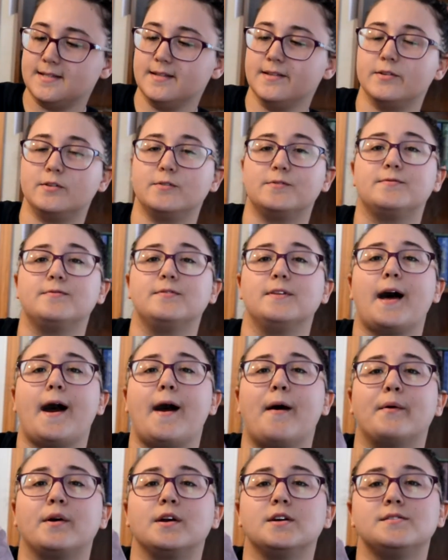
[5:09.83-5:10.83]
little
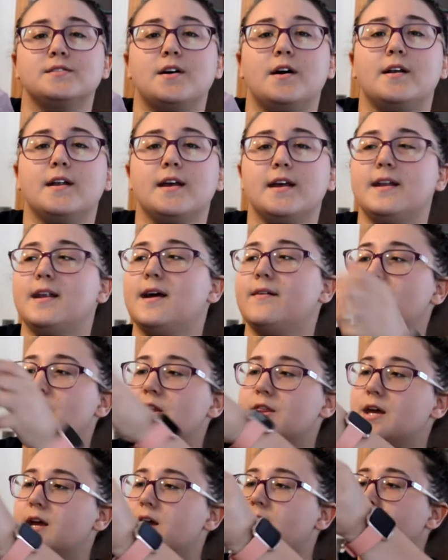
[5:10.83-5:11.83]
flowers on it and
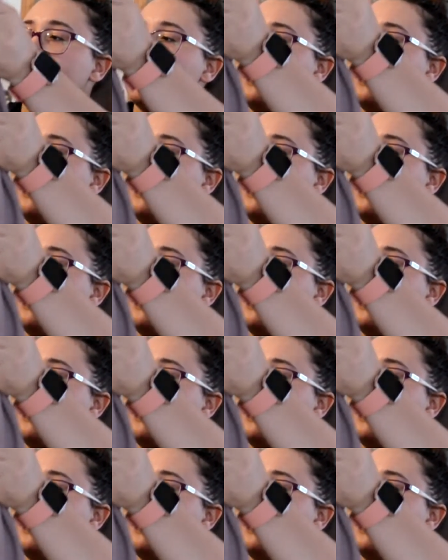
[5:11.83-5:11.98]
everything.